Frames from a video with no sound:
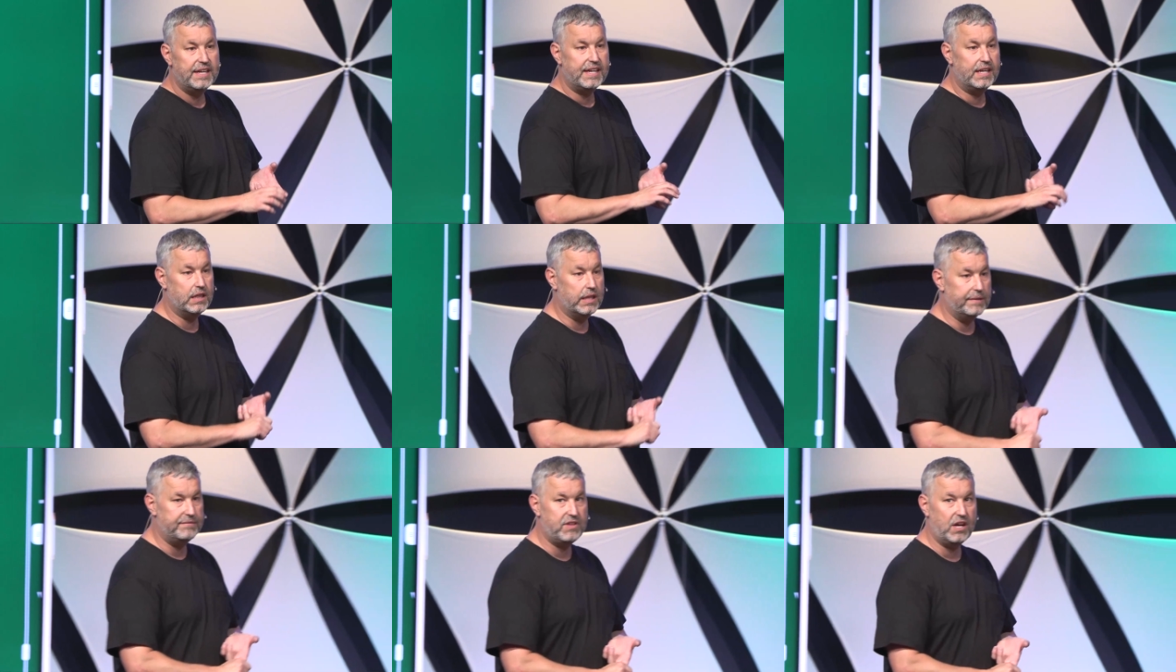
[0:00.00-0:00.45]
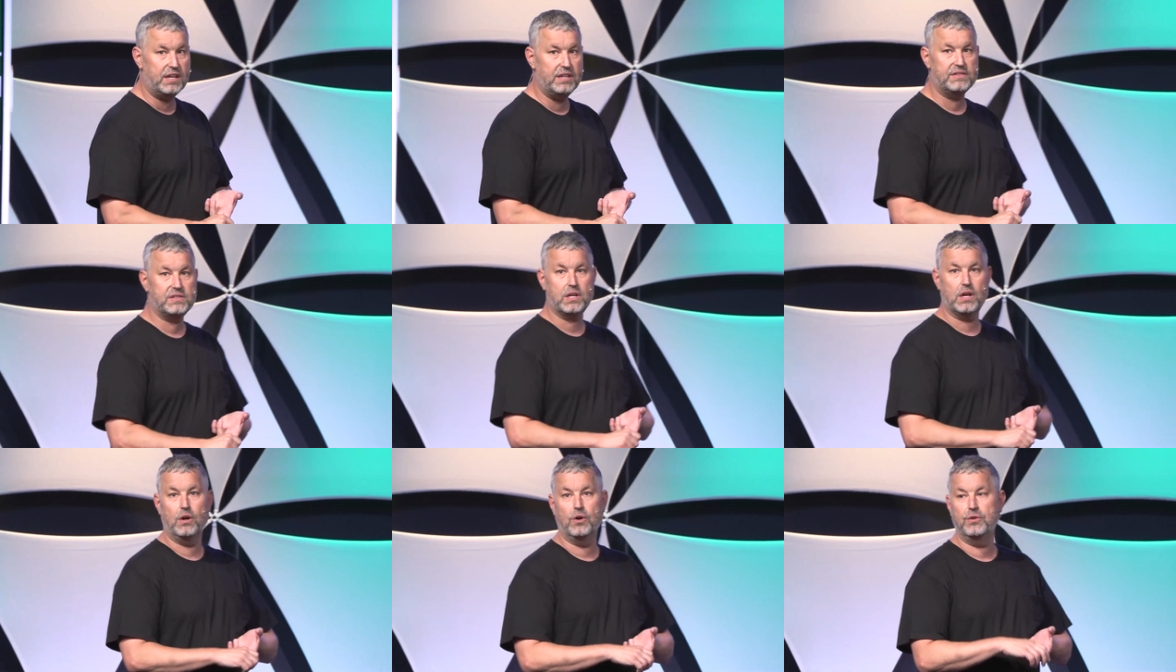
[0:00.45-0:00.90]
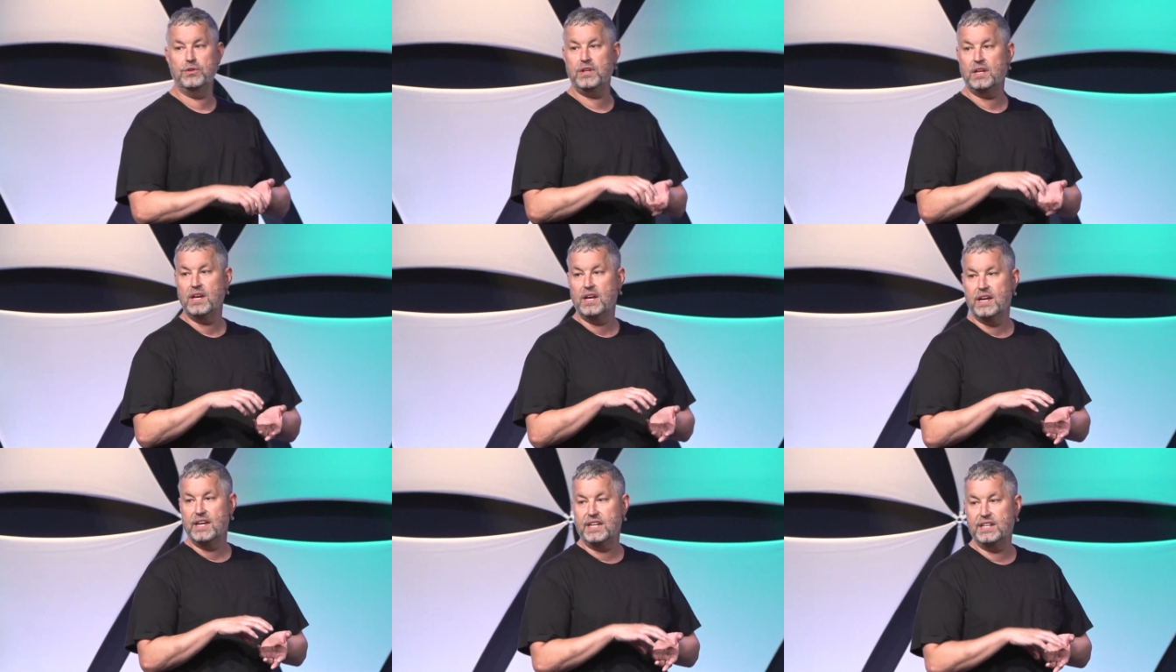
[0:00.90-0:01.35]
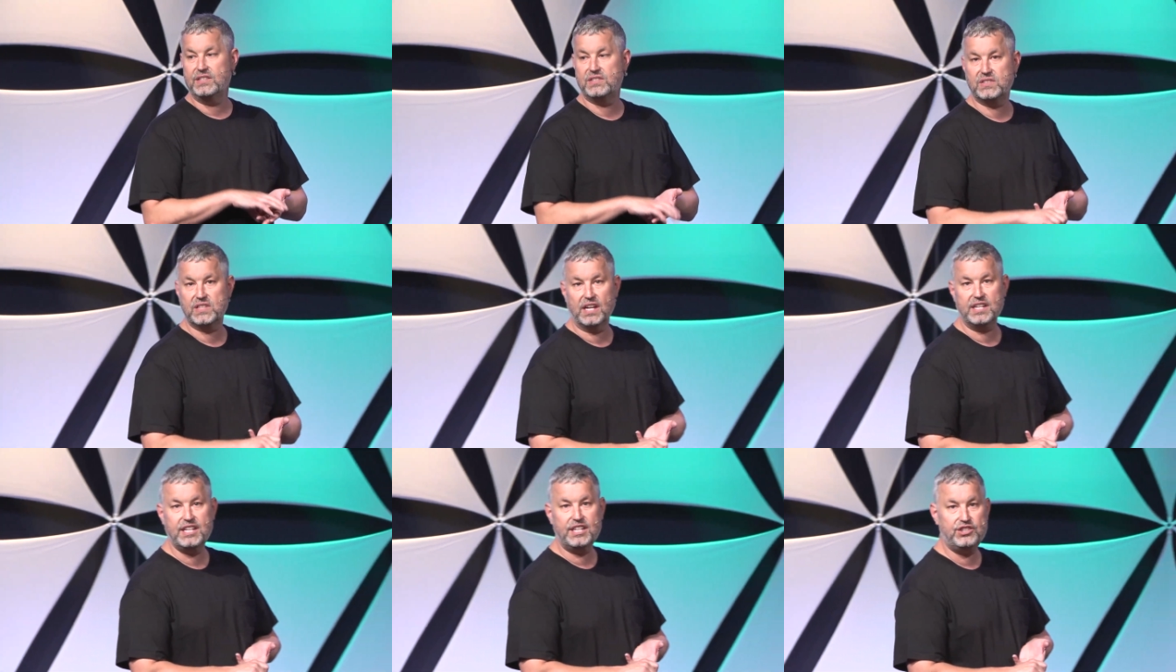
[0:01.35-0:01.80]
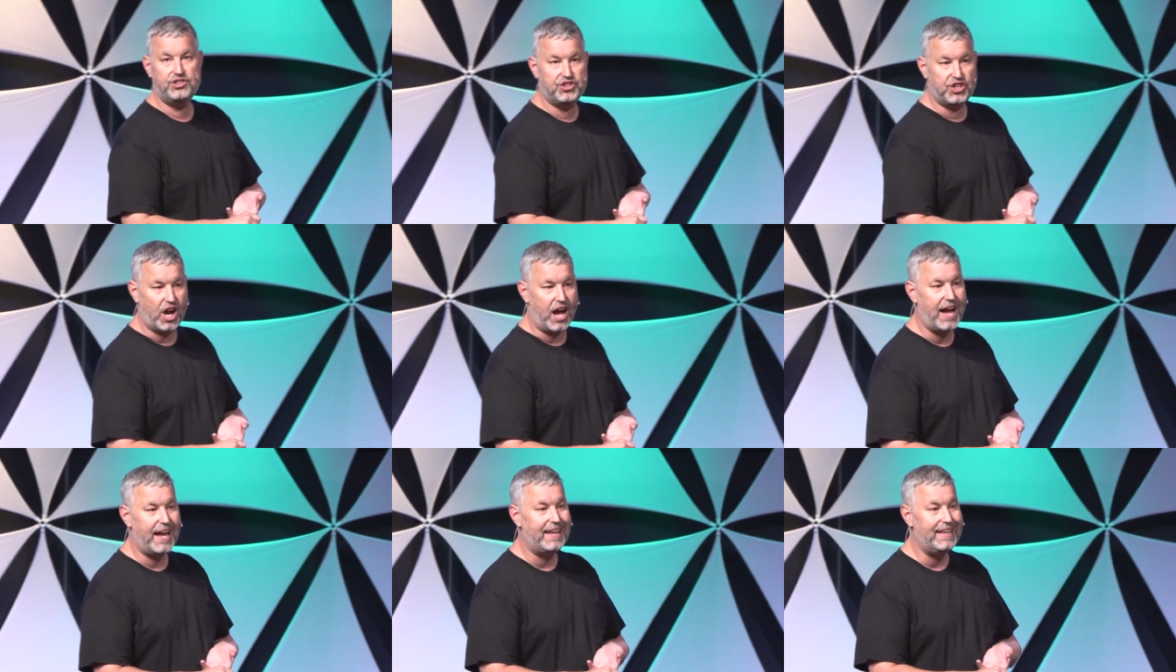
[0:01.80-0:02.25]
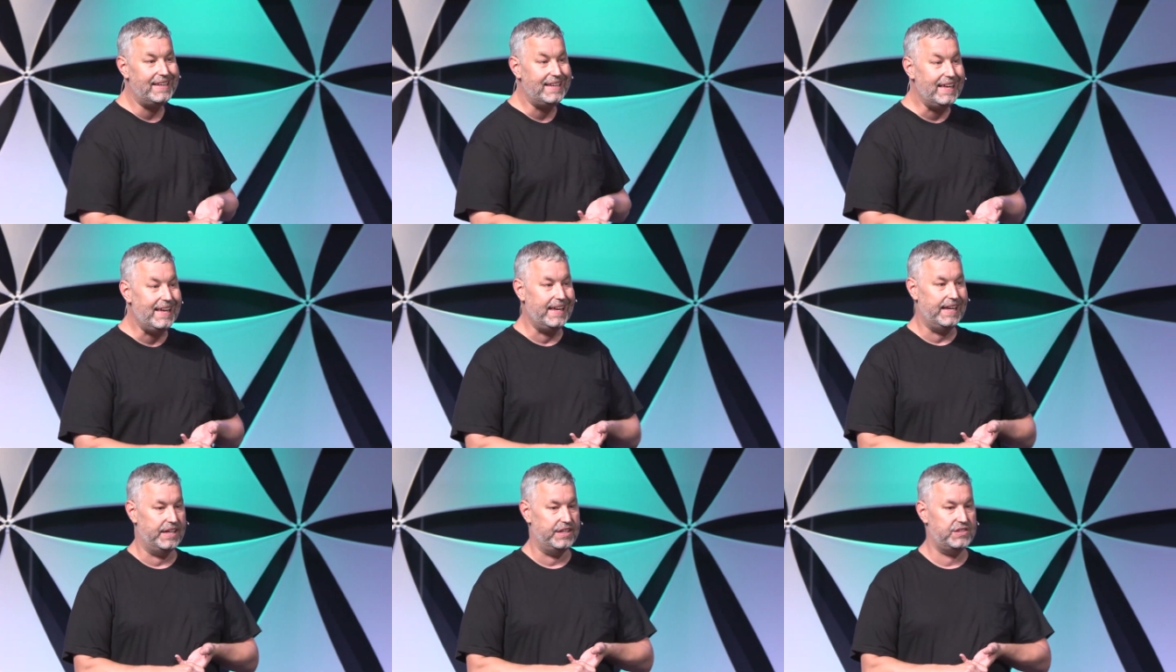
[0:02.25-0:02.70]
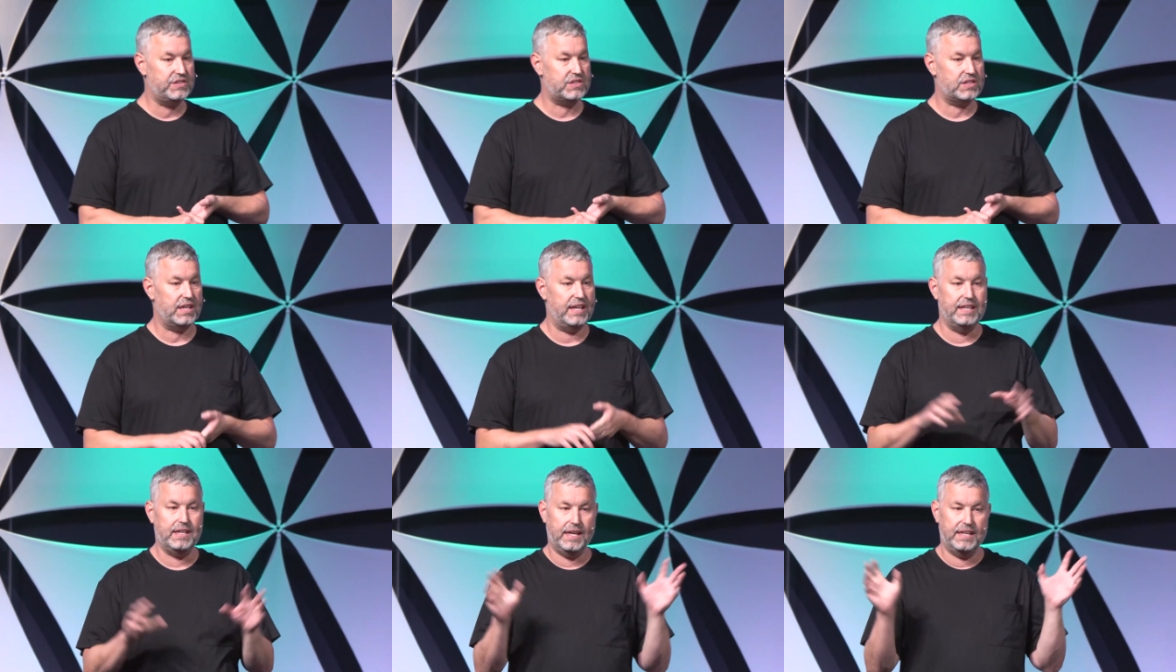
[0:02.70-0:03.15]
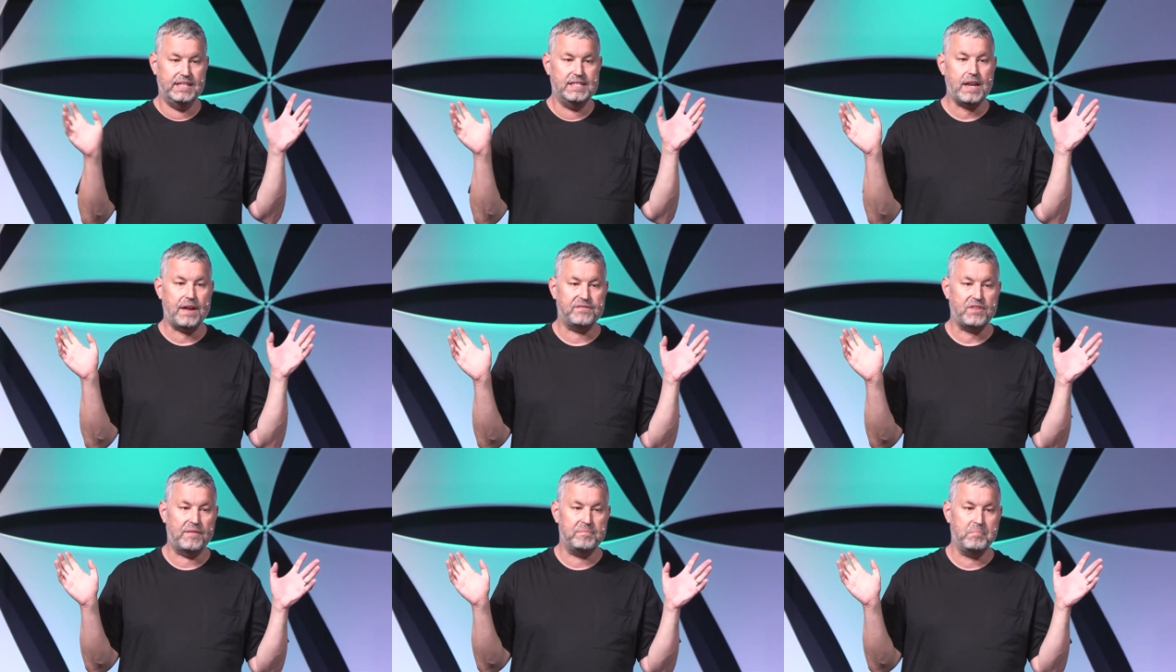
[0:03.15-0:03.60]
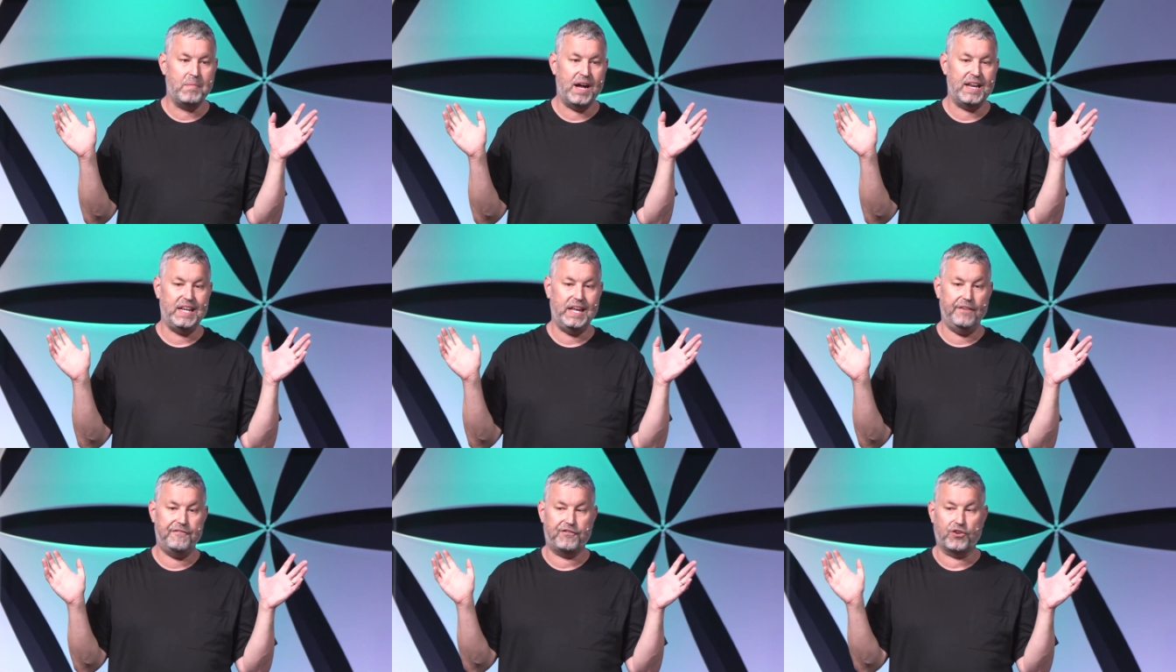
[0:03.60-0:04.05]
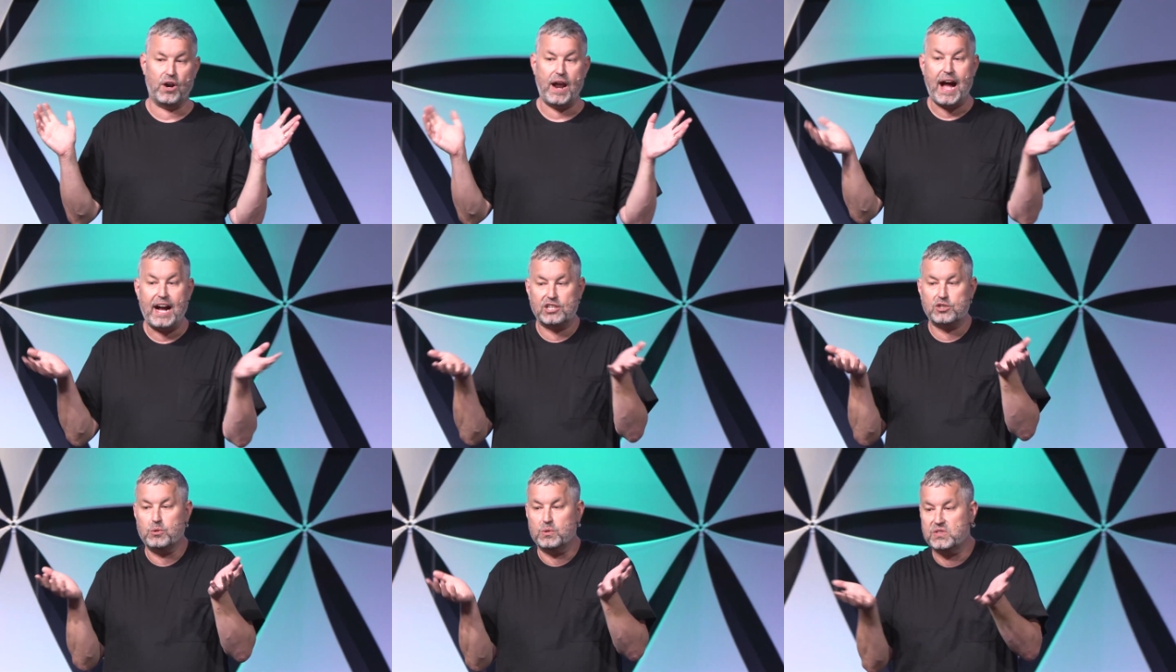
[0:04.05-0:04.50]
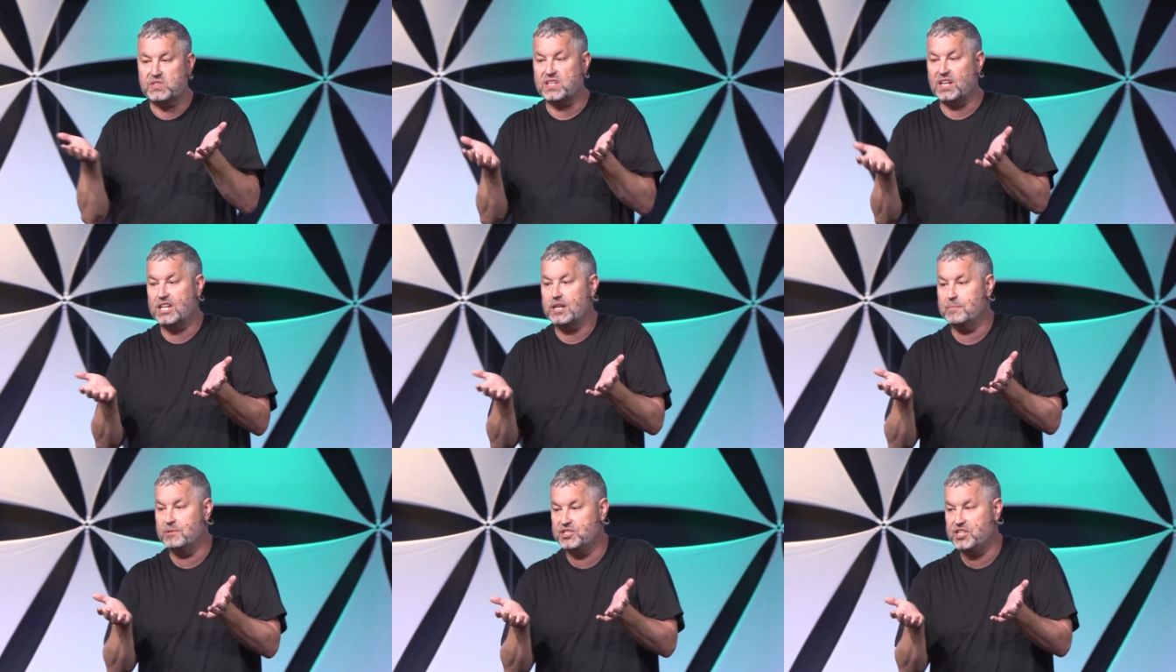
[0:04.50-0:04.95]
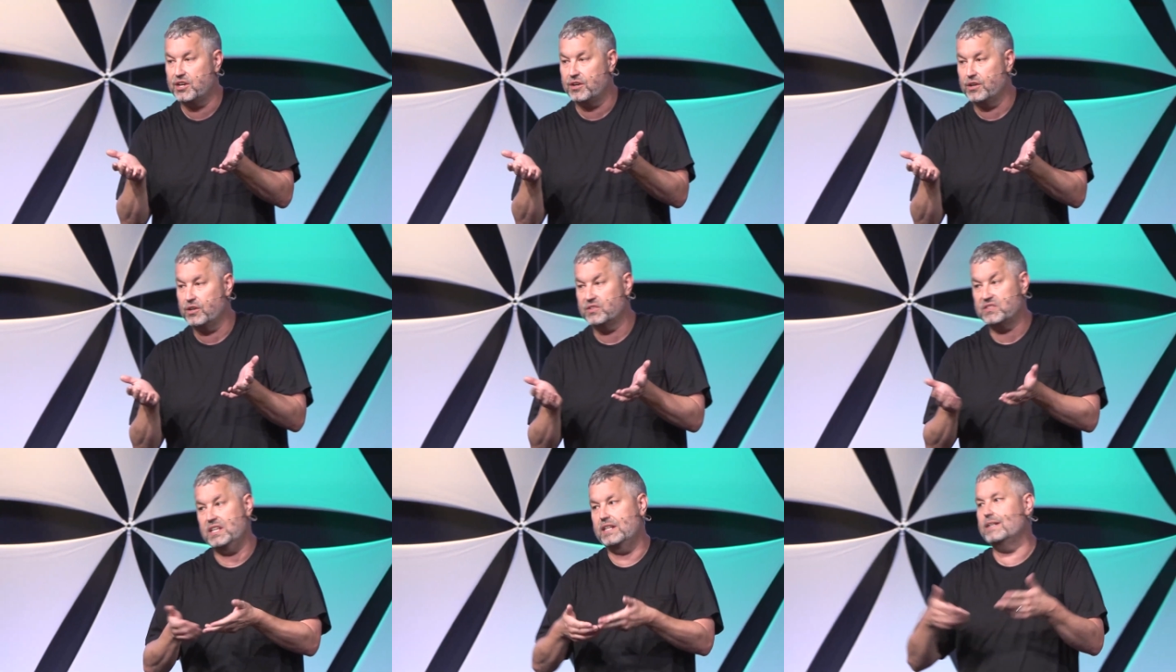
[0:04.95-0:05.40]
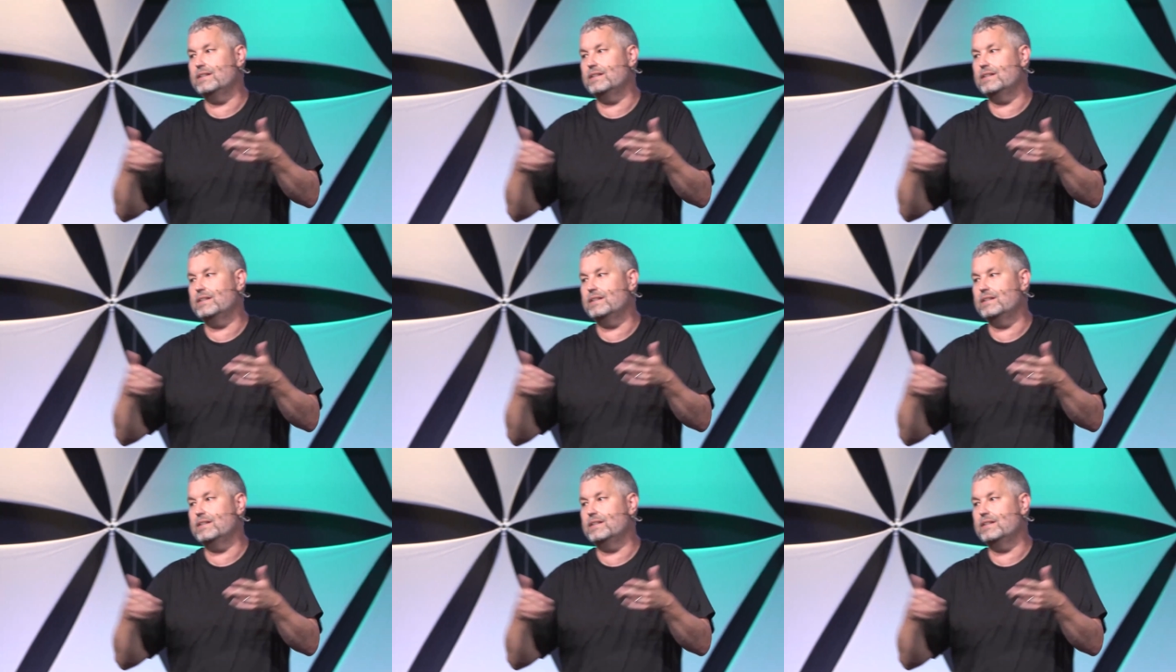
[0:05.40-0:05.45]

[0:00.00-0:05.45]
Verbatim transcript: He lived on his own. He studied Chinese. He, he didn't have enough money for actual study materials.